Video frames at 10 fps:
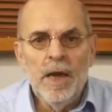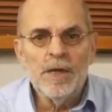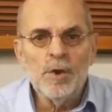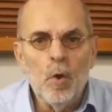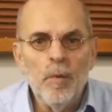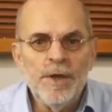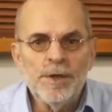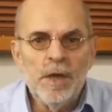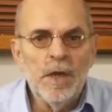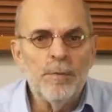As
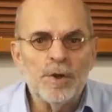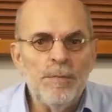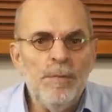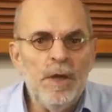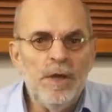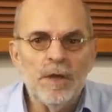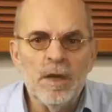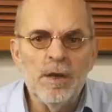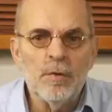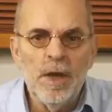always, it was
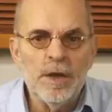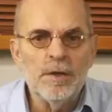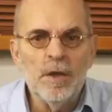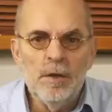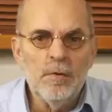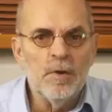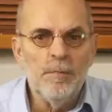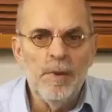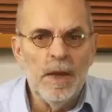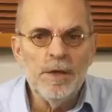immediately connected to the
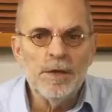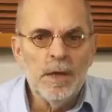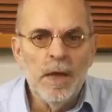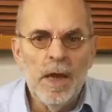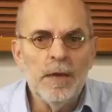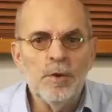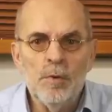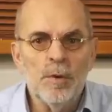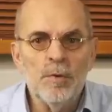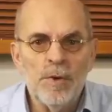mains and
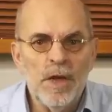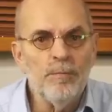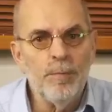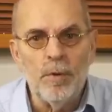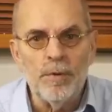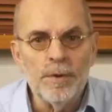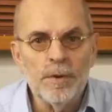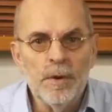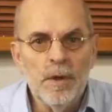to a Roon endpoint.